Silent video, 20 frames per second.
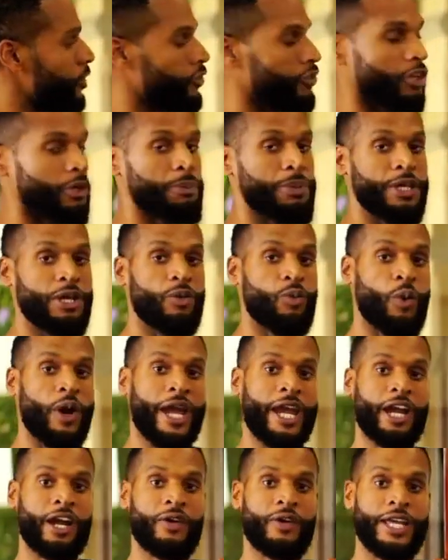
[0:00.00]
should be
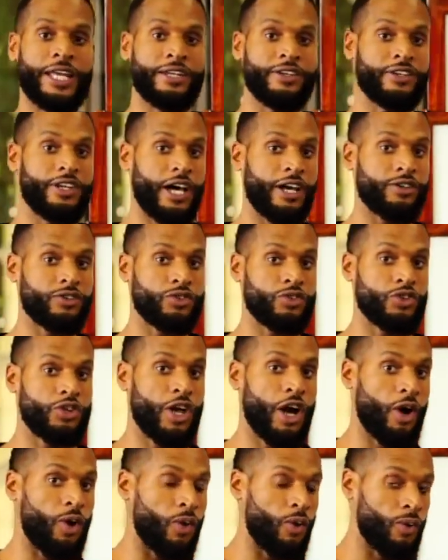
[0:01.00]
aware and does
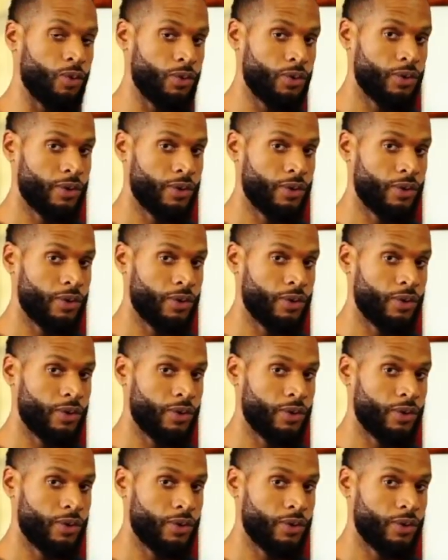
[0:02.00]
know